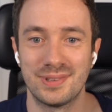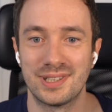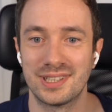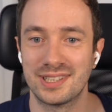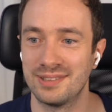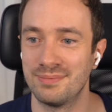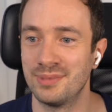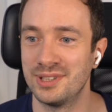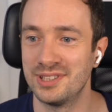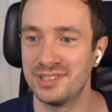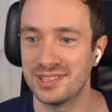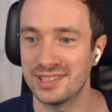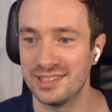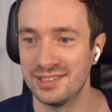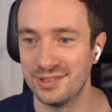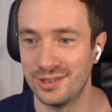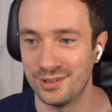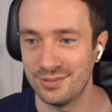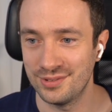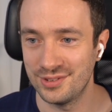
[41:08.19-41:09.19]
Like they
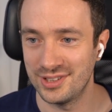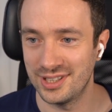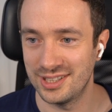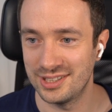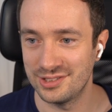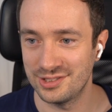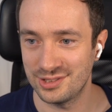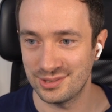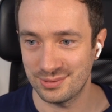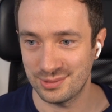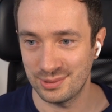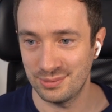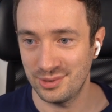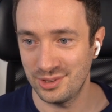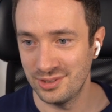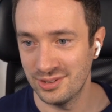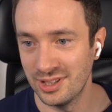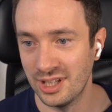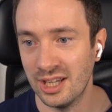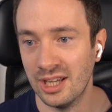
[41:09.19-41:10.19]
basically offer that as a
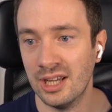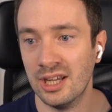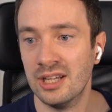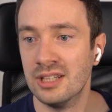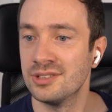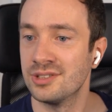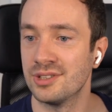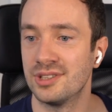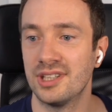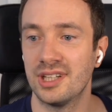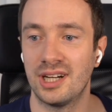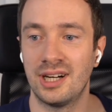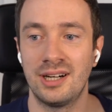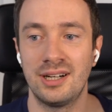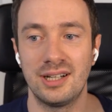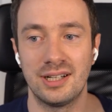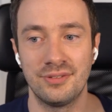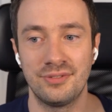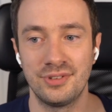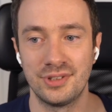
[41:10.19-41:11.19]
subscription. So there
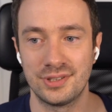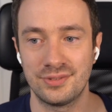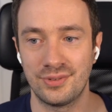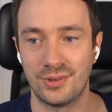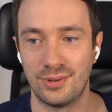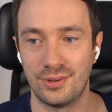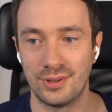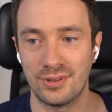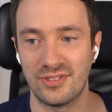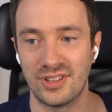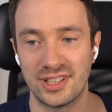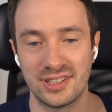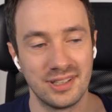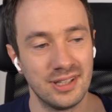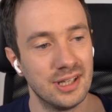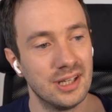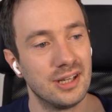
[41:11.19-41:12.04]
are affiliates for all of that.